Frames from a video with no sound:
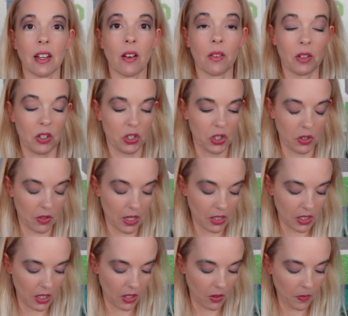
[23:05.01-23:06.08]
I'm going to show that
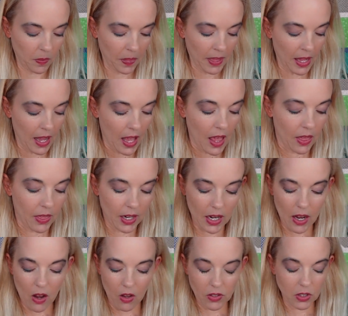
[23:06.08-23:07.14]
to you. Then
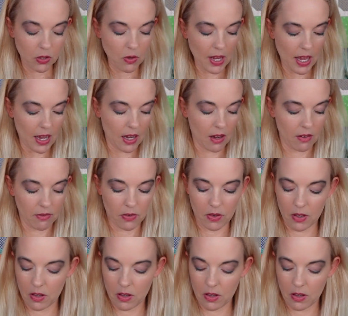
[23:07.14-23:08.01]
I also have,